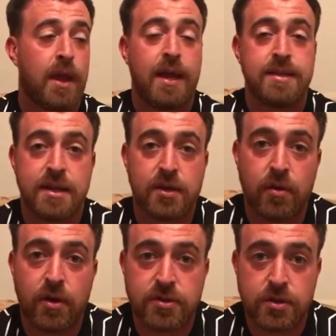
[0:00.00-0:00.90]
heads it
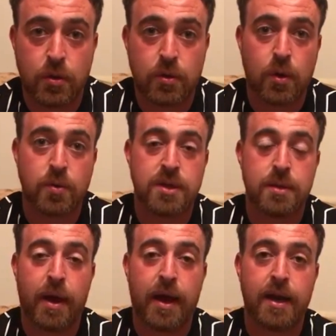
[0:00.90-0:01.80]
across goal, goes in
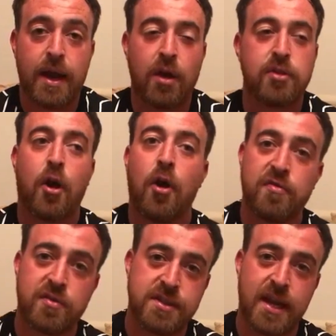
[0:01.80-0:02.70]
the back net. I
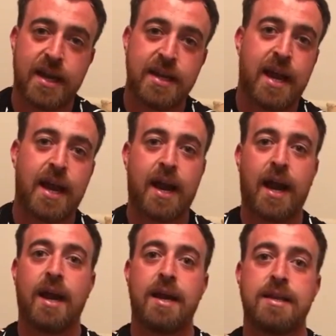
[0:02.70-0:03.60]
thought for a second Dan
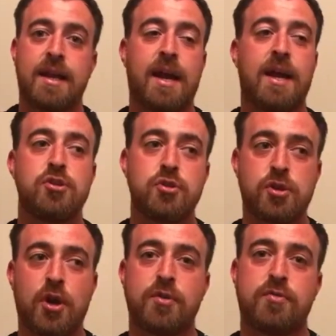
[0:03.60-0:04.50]
Car- Dan Carter
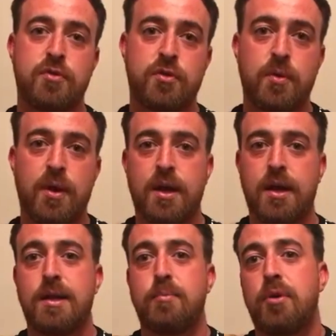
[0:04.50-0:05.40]
just got his foot to it
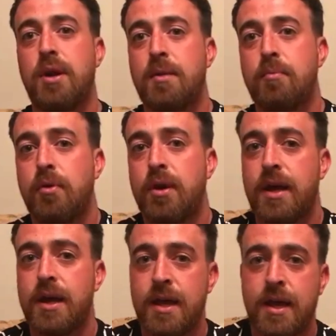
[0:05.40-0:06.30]
and put it in, but
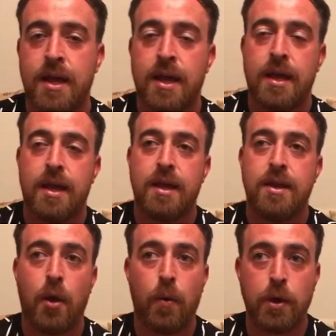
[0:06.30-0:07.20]
uh,
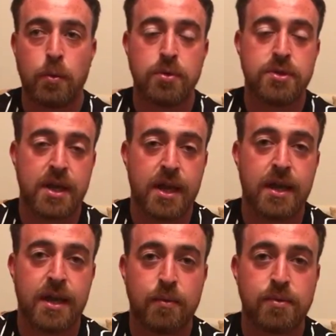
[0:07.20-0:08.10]
no, it was
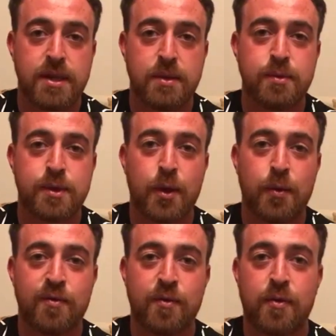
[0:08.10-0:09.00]
uh, it was it was a
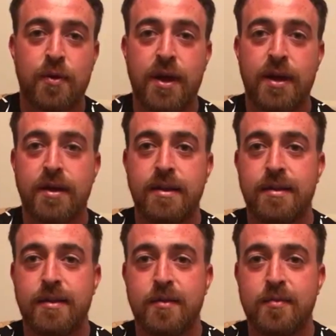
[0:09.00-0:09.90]
goal for uh,
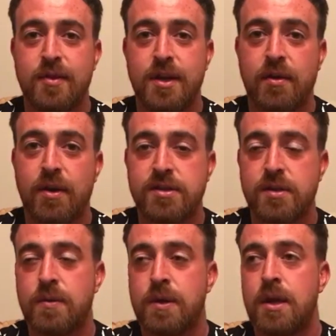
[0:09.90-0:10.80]
for Lee Grace.
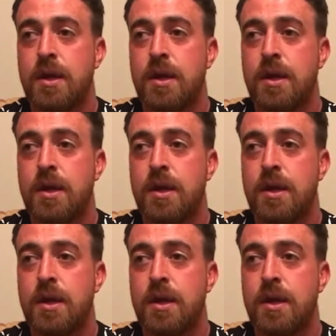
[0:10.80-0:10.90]
So